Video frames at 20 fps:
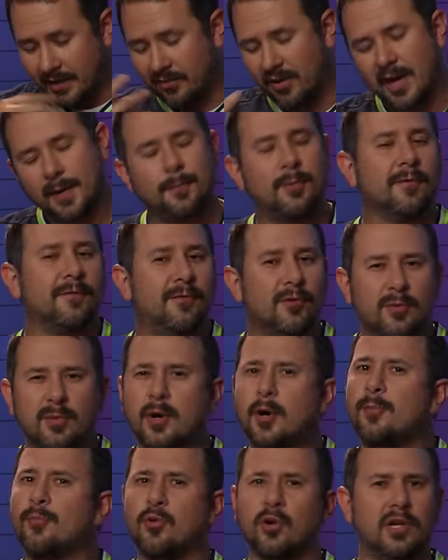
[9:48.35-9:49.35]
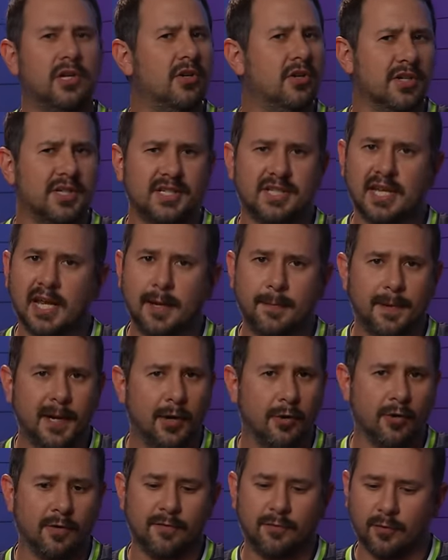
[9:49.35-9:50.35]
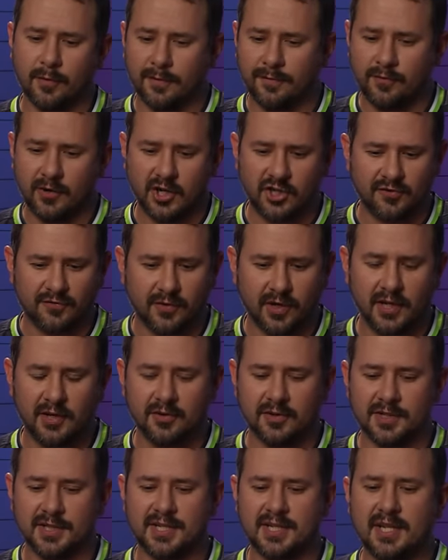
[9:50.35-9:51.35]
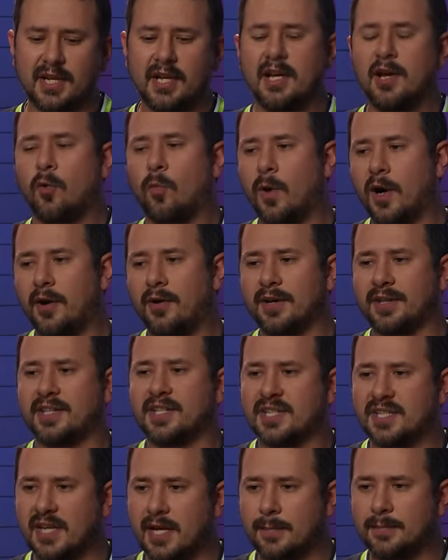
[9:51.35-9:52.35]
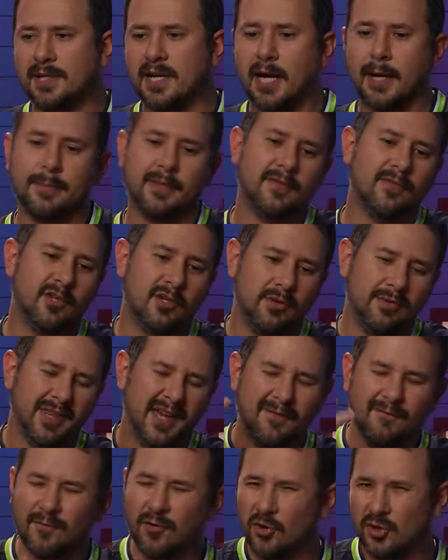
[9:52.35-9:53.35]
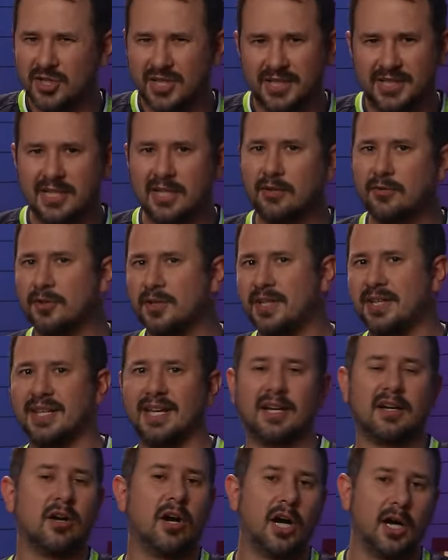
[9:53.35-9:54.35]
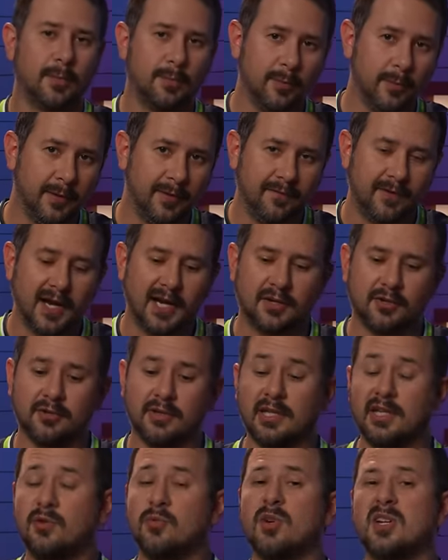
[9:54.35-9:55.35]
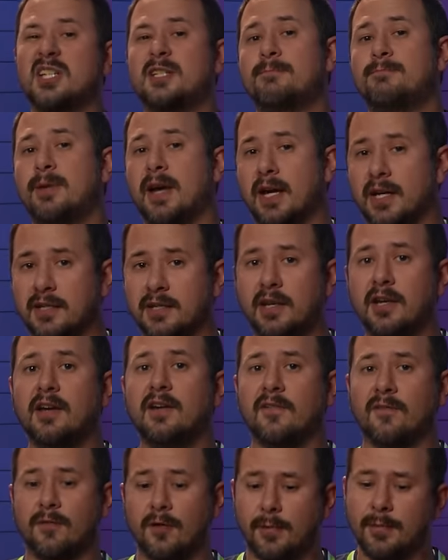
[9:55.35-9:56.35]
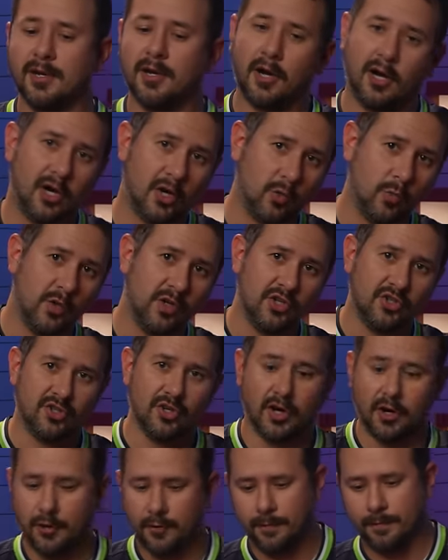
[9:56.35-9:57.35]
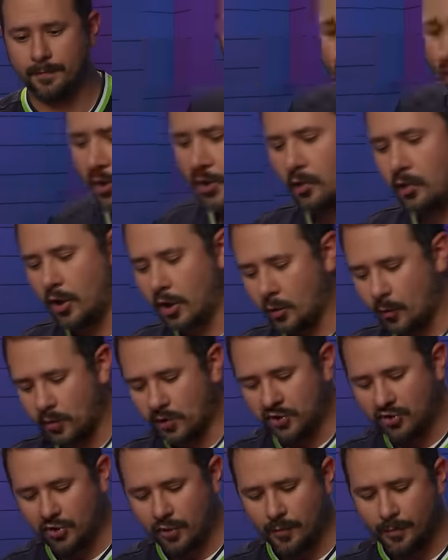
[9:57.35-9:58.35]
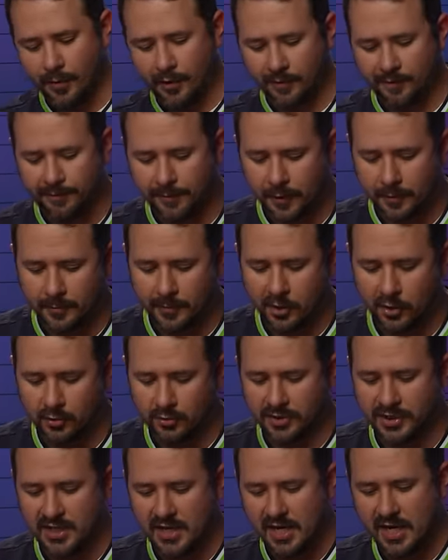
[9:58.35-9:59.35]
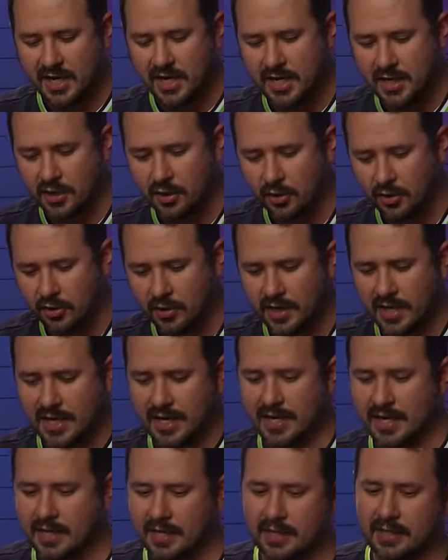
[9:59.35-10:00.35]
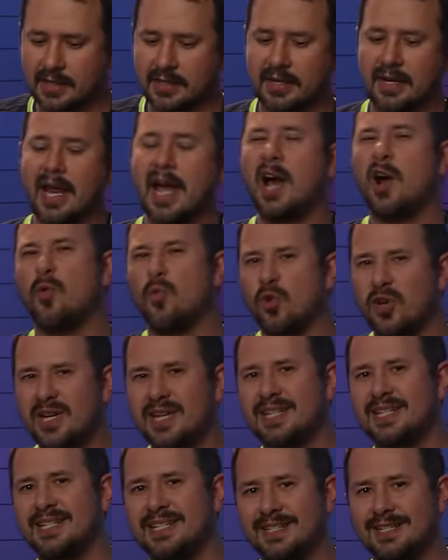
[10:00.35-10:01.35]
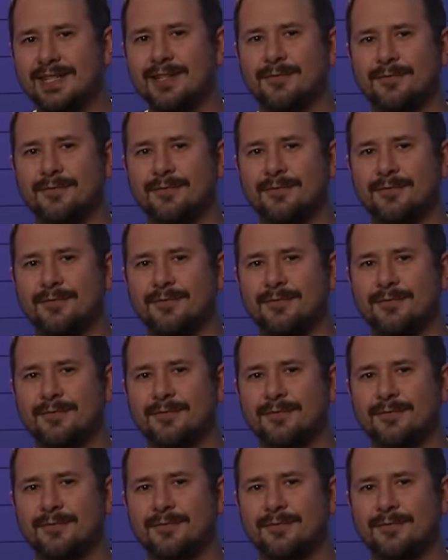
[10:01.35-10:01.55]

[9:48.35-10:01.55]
And like Profumo, pretty good staying power for a fresh fragrance, while at the same time giving you that versatility, that compliment factor that you expect from an Acqua di Giò. So Acqua di Giò Parfum goes here, and now we're getting into